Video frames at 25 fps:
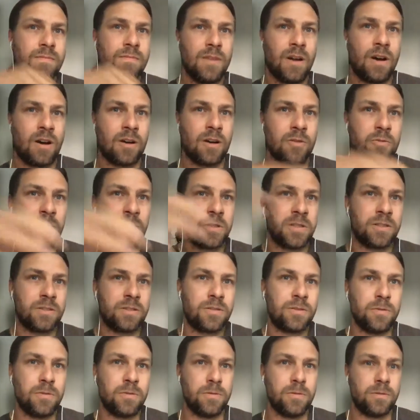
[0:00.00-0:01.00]
hardware
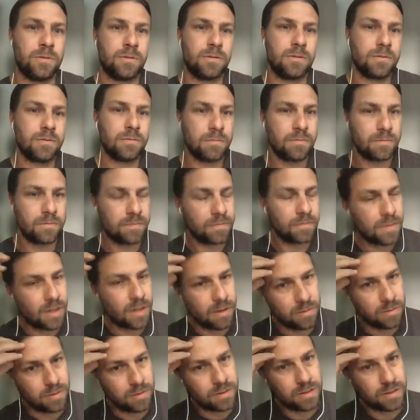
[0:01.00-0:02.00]
suite, I
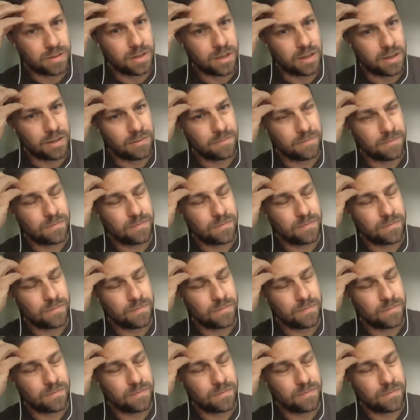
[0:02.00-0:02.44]
would say.